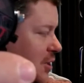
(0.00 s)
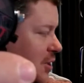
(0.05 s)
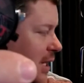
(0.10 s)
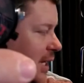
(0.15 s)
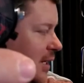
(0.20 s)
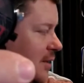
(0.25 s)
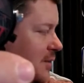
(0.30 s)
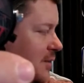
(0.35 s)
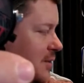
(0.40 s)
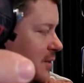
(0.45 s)

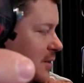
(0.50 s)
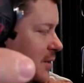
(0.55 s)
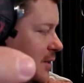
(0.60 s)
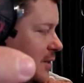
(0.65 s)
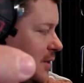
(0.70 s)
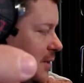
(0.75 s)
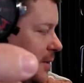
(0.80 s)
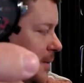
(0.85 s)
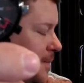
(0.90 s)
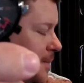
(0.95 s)
hands,
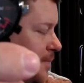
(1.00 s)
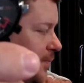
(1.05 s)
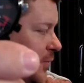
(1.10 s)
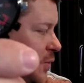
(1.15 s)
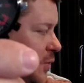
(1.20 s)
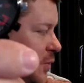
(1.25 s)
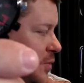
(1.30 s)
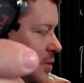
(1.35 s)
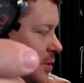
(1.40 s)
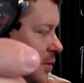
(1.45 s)

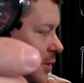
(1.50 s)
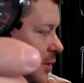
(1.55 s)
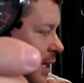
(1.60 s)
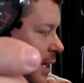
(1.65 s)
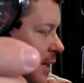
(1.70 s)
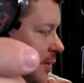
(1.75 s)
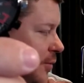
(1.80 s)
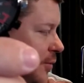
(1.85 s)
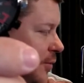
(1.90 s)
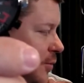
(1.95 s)
those little
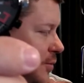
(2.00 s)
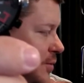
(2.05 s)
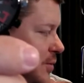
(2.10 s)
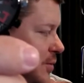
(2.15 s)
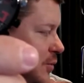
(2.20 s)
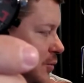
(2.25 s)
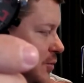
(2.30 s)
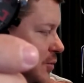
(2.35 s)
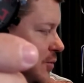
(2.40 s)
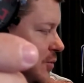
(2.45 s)

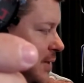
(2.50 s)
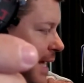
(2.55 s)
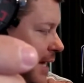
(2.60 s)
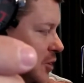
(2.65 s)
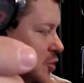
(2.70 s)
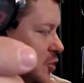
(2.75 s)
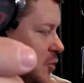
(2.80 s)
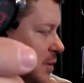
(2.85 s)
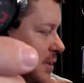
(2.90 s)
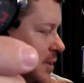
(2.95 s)
those
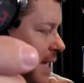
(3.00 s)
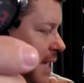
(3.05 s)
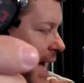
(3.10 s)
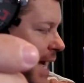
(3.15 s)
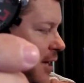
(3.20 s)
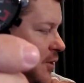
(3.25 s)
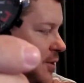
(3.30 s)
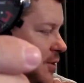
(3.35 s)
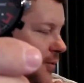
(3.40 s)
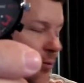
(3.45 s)
extra
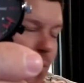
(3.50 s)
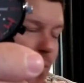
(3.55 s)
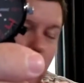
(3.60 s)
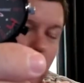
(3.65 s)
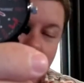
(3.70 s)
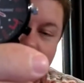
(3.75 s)
dials, if you will,